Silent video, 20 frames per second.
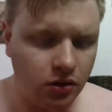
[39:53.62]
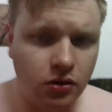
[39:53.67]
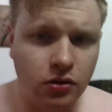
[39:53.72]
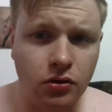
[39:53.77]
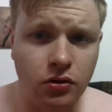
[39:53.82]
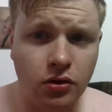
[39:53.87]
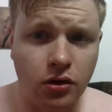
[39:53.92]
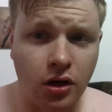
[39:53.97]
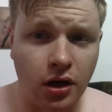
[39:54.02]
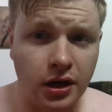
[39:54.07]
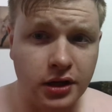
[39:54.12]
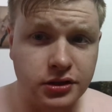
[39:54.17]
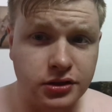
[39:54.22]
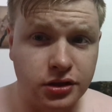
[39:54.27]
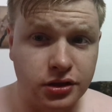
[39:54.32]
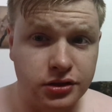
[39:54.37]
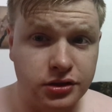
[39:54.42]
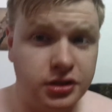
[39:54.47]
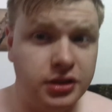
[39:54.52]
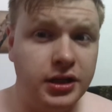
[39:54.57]
Alright,
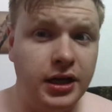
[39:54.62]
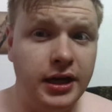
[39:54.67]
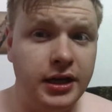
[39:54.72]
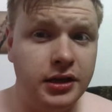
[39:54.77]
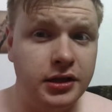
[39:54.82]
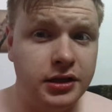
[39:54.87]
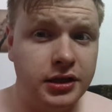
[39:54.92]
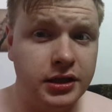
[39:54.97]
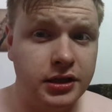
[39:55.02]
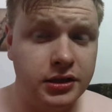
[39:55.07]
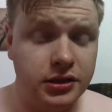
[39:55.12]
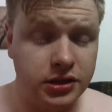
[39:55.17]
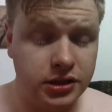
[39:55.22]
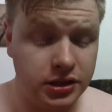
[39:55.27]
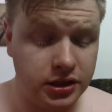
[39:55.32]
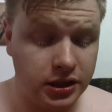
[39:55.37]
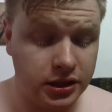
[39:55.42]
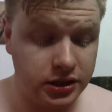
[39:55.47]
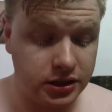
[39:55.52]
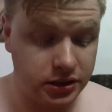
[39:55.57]
so today I think
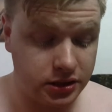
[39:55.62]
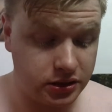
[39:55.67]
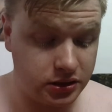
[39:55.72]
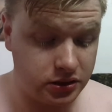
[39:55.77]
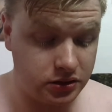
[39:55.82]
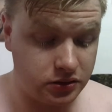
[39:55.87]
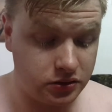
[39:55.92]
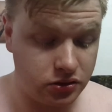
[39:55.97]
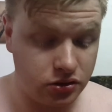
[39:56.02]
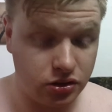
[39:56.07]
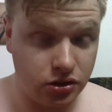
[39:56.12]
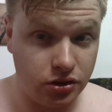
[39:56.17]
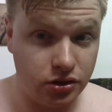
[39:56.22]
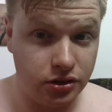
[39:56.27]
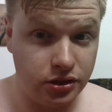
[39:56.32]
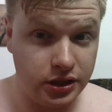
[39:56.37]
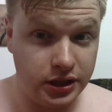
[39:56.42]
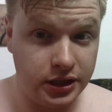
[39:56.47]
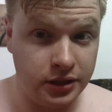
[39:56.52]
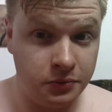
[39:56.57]
it's just
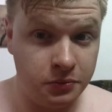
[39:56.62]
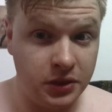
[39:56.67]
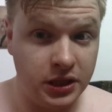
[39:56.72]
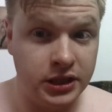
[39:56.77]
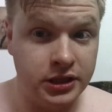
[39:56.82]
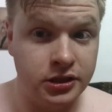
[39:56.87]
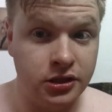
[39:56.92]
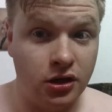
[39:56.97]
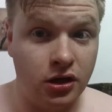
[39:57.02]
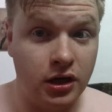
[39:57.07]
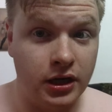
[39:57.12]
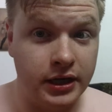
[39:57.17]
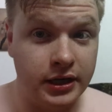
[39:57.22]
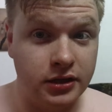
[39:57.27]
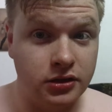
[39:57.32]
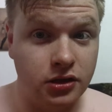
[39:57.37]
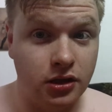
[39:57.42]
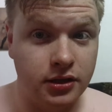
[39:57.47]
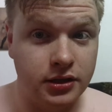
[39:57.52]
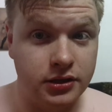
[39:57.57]
turning midnight
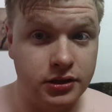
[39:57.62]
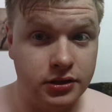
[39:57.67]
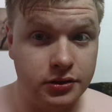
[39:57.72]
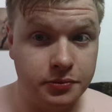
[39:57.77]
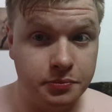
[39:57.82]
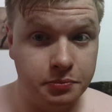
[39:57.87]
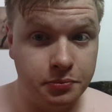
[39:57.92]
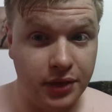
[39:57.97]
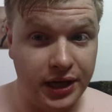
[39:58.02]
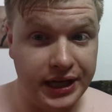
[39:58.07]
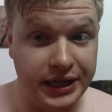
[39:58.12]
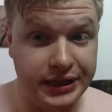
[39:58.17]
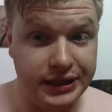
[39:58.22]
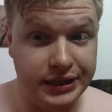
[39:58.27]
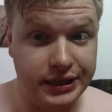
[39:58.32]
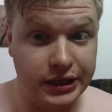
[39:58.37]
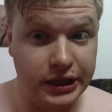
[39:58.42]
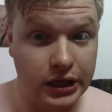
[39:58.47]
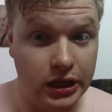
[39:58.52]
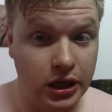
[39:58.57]
as I
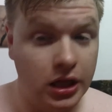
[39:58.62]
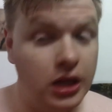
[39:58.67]
speak.